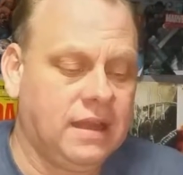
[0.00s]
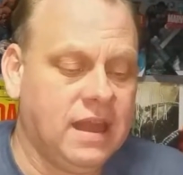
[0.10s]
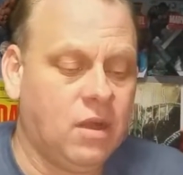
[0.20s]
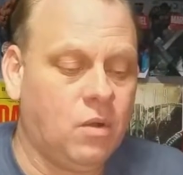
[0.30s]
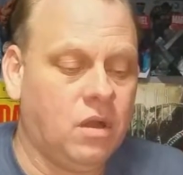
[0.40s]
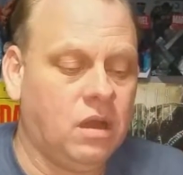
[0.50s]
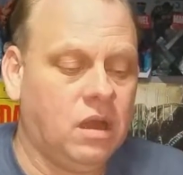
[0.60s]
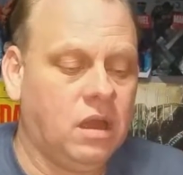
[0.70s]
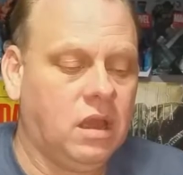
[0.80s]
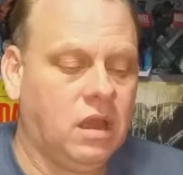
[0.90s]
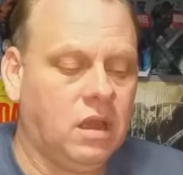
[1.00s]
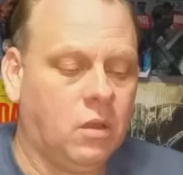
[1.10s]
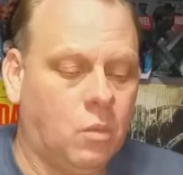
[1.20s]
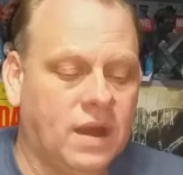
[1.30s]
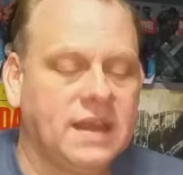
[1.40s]
Now,
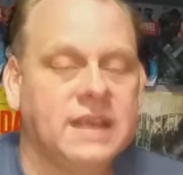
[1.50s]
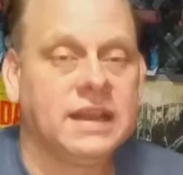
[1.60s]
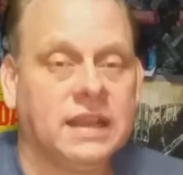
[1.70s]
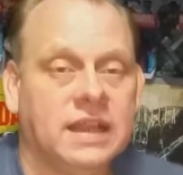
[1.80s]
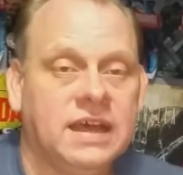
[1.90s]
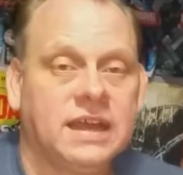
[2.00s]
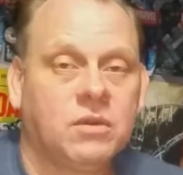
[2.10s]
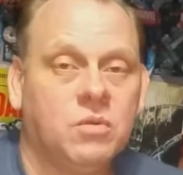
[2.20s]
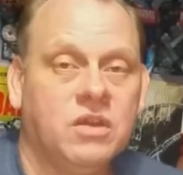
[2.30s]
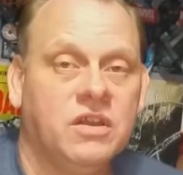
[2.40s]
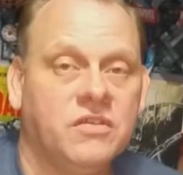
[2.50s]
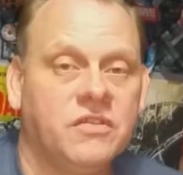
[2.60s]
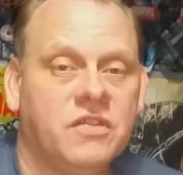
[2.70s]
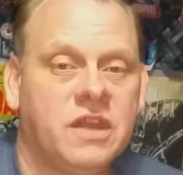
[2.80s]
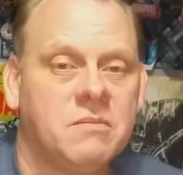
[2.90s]
what I didn't like
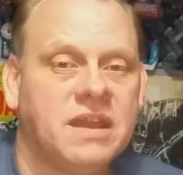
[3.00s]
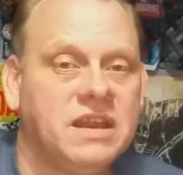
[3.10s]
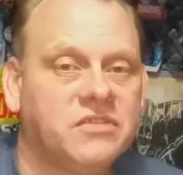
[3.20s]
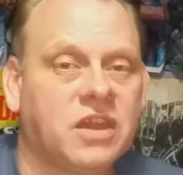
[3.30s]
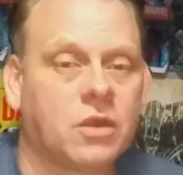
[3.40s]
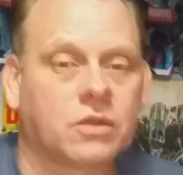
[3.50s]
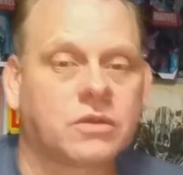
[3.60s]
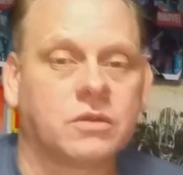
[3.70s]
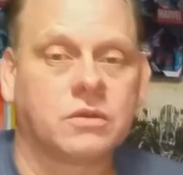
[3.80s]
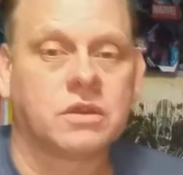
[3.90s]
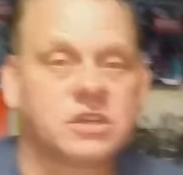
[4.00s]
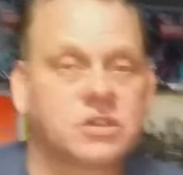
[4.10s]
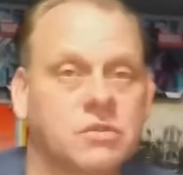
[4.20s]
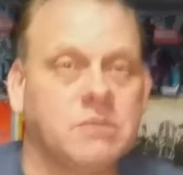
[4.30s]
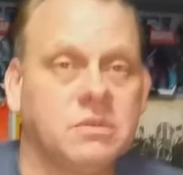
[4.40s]
was they made his character
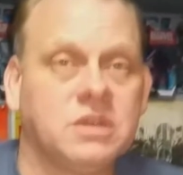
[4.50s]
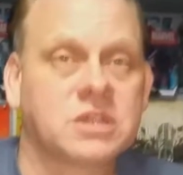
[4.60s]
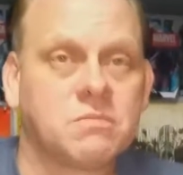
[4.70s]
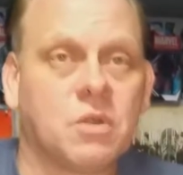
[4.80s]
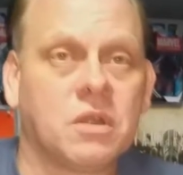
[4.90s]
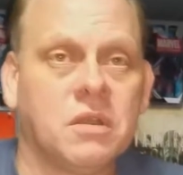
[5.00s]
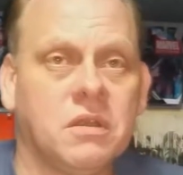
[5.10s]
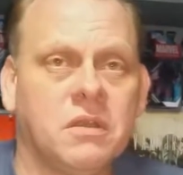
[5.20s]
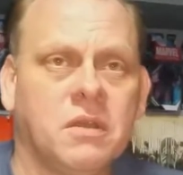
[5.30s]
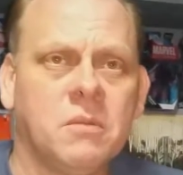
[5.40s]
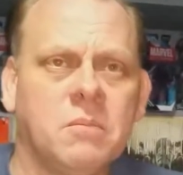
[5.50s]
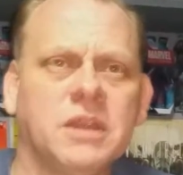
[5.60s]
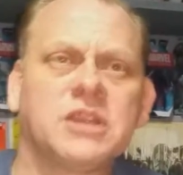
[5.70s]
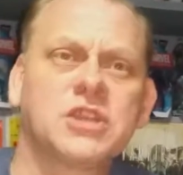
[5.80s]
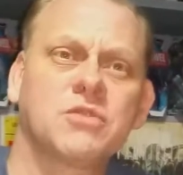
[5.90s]
extremely smart,
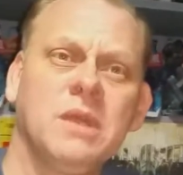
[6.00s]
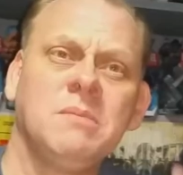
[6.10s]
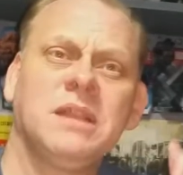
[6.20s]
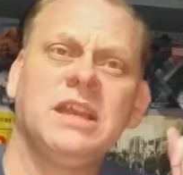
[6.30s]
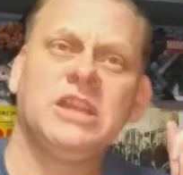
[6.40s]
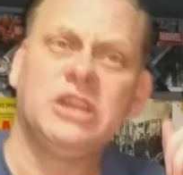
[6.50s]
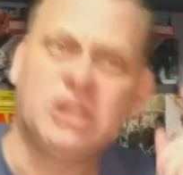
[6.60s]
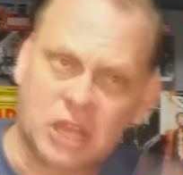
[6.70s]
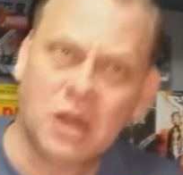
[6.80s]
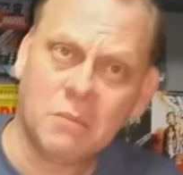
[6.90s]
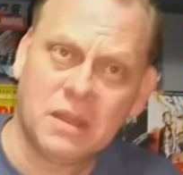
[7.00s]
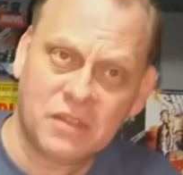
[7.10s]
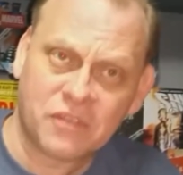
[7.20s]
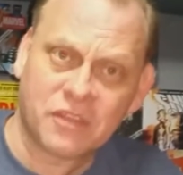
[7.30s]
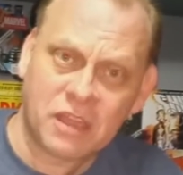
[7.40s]
but extremely dumb
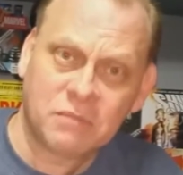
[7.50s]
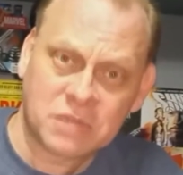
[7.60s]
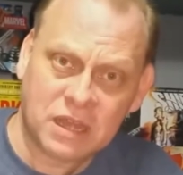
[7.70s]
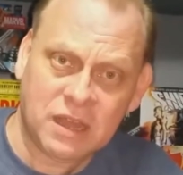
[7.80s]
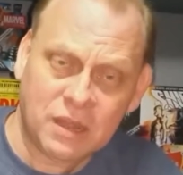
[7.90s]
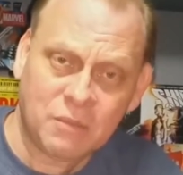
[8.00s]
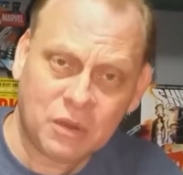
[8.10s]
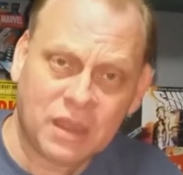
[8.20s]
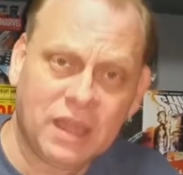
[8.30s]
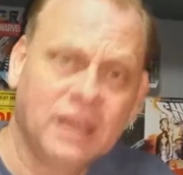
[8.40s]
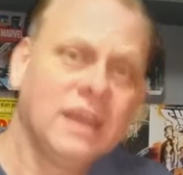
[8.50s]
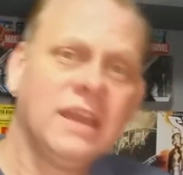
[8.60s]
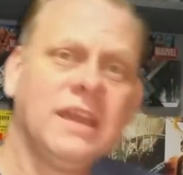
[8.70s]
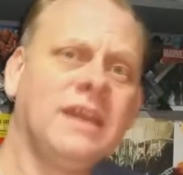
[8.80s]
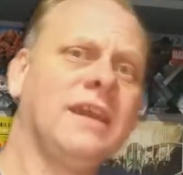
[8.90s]
at the same time, okay?
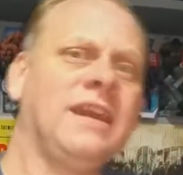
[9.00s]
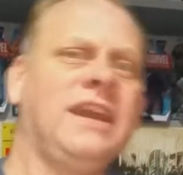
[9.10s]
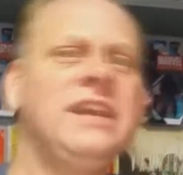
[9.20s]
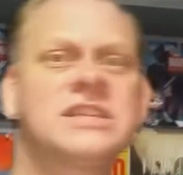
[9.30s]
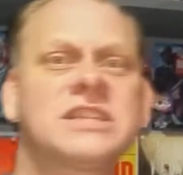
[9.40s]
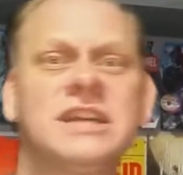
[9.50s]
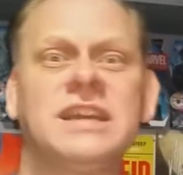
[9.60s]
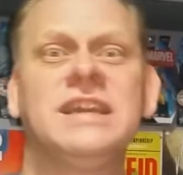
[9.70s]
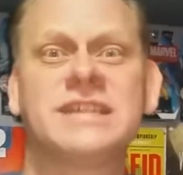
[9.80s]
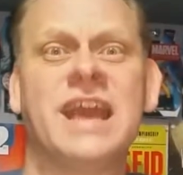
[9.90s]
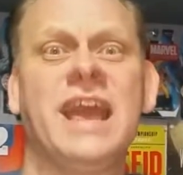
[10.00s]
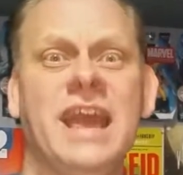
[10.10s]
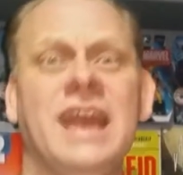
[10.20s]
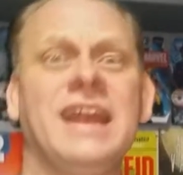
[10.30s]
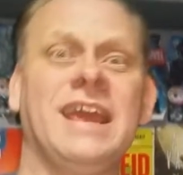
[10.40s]
He stuck his
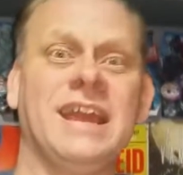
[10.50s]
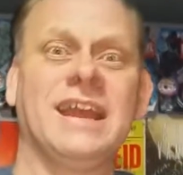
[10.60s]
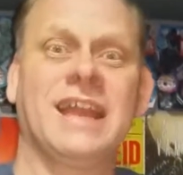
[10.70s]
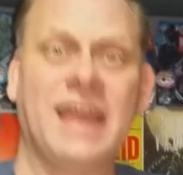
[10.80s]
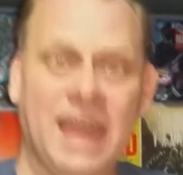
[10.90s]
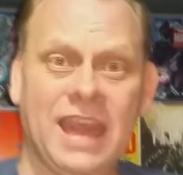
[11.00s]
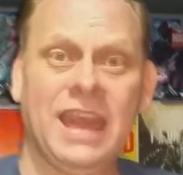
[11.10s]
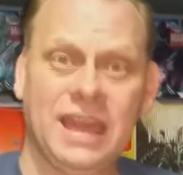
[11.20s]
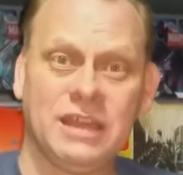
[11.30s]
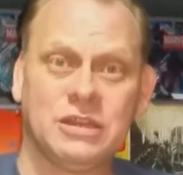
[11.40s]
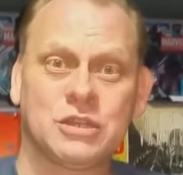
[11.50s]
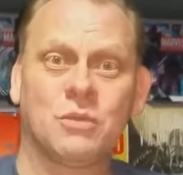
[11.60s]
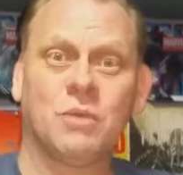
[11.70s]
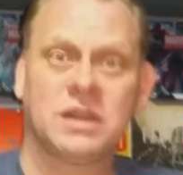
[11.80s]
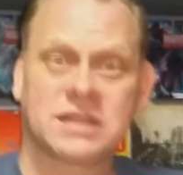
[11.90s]
hand in a cage
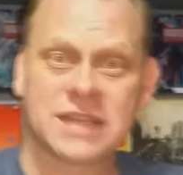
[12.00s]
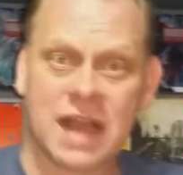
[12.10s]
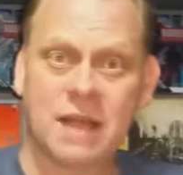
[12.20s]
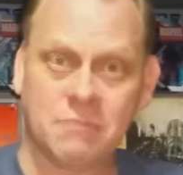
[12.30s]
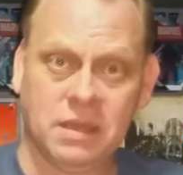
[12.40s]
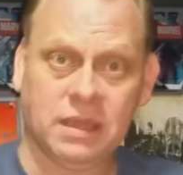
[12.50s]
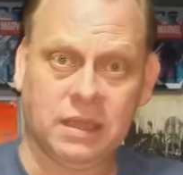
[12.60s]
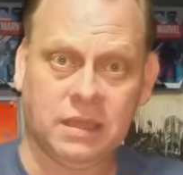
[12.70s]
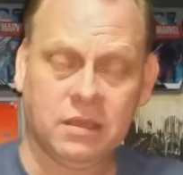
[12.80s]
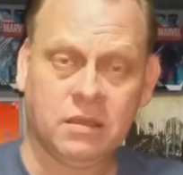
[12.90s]
with a zombie.